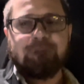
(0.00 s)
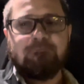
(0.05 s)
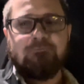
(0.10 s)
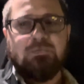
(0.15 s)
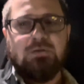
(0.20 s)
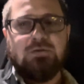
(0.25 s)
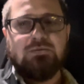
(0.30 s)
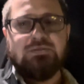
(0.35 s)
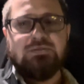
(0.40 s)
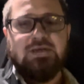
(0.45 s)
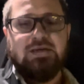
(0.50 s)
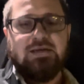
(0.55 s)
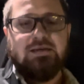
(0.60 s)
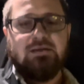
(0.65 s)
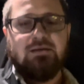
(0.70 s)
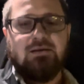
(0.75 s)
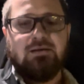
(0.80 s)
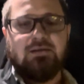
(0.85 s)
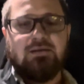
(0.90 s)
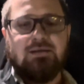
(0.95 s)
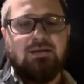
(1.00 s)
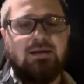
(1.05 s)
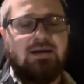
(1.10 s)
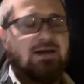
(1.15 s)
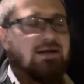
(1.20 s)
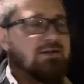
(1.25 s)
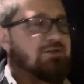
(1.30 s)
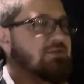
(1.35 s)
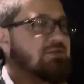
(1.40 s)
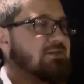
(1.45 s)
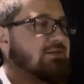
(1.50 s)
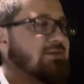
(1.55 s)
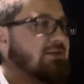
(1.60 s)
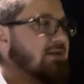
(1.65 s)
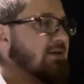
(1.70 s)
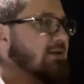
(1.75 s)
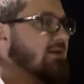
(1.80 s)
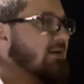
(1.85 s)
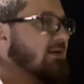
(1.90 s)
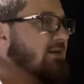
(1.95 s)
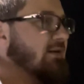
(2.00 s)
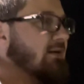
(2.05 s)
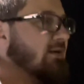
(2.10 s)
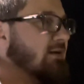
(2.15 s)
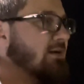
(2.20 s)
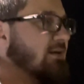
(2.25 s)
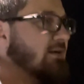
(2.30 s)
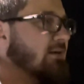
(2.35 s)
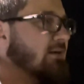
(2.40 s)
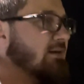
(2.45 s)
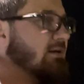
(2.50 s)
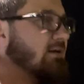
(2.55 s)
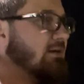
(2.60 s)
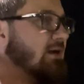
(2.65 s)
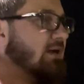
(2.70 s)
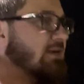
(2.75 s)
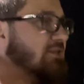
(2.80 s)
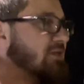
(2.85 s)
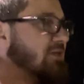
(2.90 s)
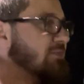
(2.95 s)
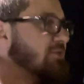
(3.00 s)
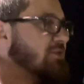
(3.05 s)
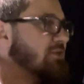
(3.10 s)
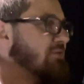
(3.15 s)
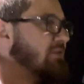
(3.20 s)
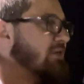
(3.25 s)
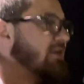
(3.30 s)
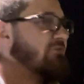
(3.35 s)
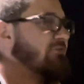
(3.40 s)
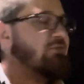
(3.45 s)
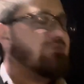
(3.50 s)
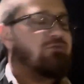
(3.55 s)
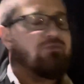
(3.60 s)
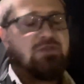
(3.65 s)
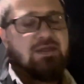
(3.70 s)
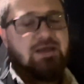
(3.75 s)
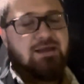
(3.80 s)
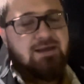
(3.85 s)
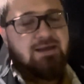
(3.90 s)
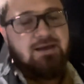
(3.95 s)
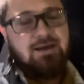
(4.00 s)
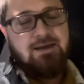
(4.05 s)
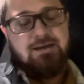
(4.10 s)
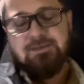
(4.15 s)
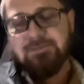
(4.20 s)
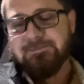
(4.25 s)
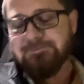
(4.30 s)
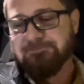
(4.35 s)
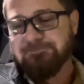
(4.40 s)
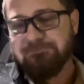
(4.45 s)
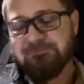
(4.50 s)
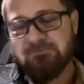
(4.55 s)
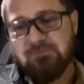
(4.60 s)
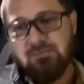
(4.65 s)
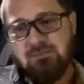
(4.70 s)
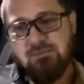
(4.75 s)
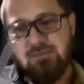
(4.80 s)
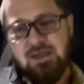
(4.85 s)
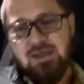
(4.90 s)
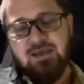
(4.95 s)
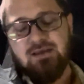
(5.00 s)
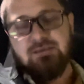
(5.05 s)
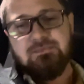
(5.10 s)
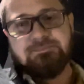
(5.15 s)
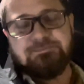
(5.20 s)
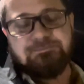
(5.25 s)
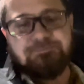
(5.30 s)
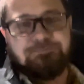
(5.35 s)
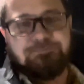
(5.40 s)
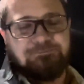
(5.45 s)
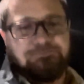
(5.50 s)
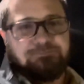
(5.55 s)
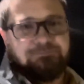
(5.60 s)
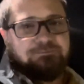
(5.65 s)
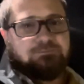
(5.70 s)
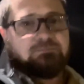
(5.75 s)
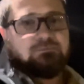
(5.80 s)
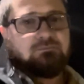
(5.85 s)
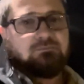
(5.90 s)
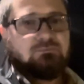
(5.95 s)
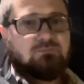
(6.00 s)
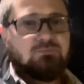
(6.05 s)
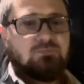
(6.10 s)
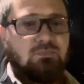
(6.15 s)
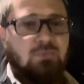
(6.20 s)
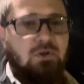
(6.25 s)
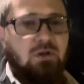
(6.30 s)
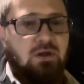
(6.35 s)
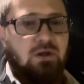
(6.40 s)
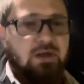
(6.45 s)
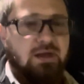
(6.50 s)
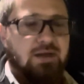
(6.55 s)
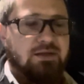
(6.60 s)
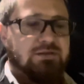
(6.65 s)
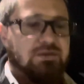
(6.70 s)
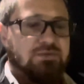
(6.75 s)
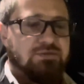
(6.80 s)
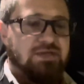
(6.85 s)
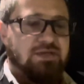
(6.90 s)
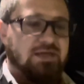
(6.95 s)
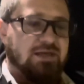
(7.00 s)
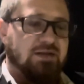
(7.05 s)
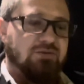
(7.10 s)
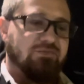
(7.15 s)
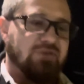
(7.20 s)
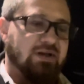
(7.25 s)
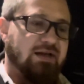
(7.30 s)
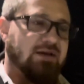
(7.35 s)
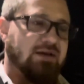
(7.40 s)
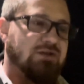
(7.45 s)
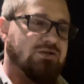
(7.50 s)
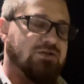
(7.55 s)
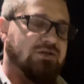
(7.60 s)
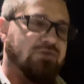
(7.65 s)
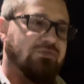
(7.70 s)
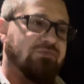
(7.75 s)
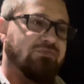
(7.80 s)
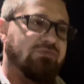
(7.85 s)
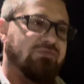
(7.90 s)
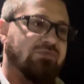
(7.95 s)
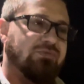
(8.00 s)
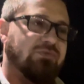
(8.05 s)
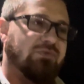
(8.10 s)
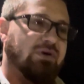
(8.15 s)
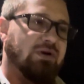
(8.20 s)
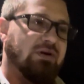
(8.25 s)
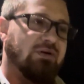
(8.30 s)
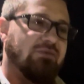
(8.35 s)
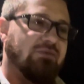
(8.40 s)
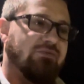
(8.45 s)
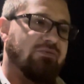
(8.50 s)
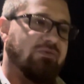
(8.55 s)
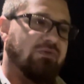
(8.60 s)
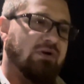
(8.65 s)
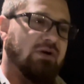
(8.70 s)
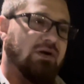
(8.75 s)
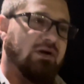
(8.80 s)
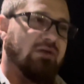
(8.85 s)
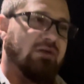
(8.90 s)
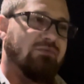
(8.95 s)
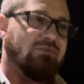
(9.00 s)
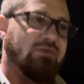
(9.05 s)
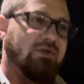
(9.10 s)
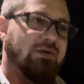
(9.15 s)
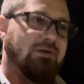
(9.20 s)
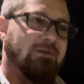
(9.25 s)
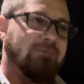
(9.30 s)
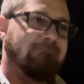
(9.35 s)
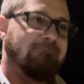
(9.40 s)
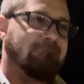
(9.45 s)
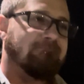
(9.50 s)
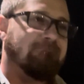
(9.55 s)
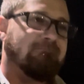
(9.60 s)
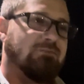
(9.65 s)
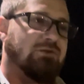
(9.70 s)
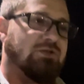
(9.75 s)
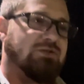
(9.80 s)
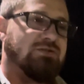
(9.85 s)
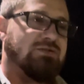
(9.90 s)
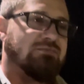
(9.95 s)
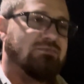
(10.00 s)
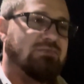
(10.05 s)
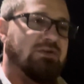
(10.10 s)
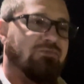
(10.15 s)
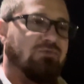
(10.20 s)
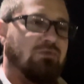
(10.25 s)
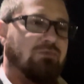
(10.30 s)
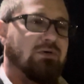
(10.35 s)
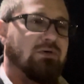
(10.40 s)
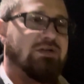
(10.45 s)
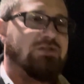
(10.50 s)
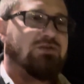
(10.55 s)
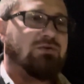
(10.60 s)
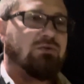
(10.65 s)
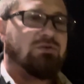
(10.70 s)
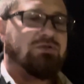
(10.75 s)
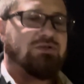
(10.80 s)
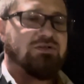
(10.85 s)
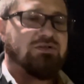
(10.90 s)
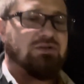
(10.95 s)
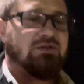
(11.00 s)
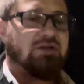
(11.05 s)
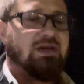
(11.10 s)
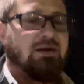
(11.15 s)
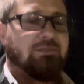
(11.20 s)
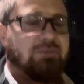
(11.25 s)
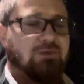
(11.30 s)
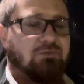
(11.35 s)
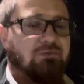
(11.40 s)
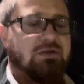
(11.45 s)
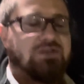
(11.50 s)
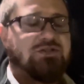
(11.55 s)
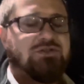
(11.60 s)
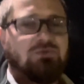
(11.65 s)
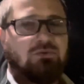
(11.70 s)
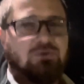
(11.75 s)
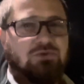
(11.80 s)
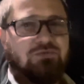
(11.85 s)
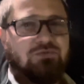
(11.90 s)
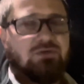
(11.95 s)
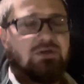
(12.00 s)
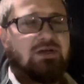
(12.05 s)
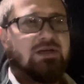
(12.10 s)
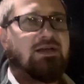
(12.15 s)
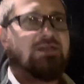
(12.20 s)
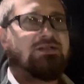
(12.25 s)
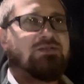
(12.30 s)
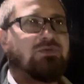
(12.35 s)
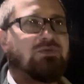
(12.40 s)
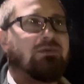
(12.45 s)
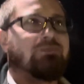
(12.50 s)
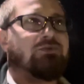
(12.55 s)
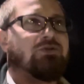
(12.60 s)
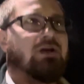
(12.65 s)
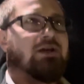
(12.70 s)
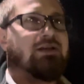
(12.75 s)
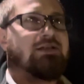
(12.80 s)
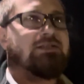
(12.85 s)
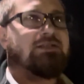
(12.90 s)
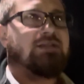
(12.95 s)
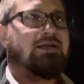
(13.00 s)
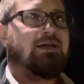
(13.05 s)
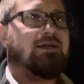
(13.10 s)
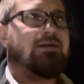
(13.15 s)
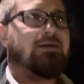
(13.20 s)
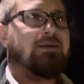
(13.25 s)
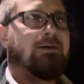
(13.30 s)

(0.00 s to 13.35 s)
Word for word: don't take, gosh, gosh, I'm so thankful for that guy, man. Uh, don't take advantage of of of the just different resources. You got to be resourceful, I guess is what I'm trying to say.